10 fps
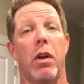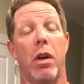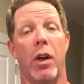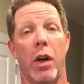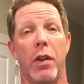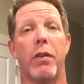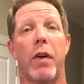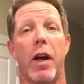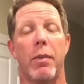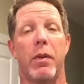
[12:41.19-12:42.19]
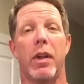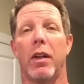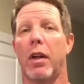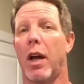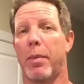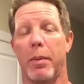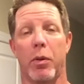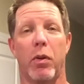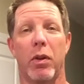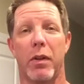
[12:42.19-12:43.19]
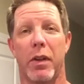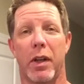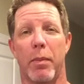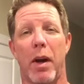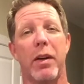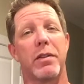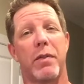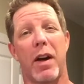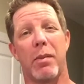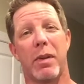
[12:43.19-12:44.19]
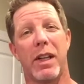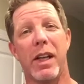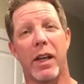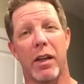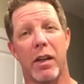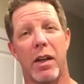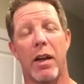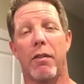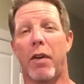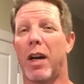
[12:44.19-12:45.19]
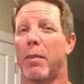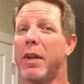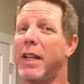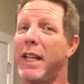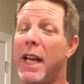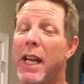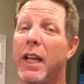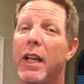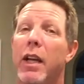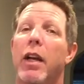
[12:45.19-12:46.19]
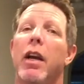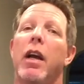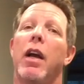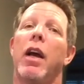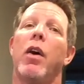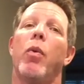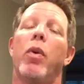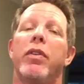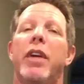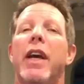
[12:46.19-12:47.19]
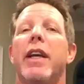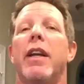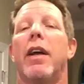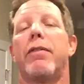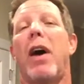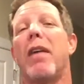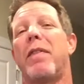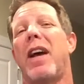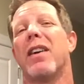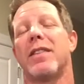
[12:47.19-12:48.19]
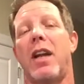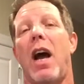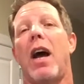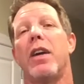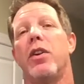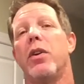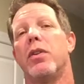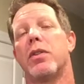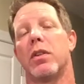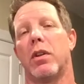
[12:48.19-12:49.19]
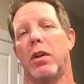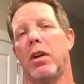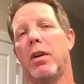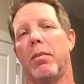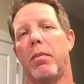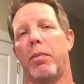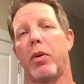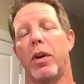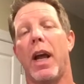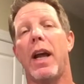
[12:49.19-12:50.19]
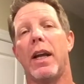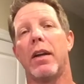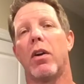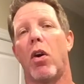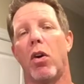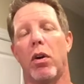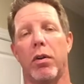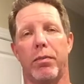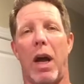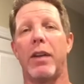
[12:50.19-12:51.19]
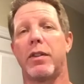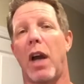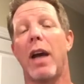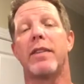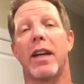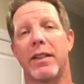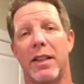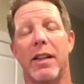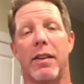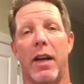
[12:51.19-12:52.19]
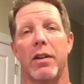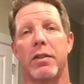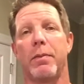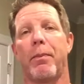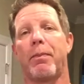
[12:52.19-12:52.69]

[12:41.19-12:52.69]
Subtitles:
Another vitamin that a lot of people don't really think about is vitamin D. Vitamin D, when taken at 5,000 IUs per day, or I take 10,000,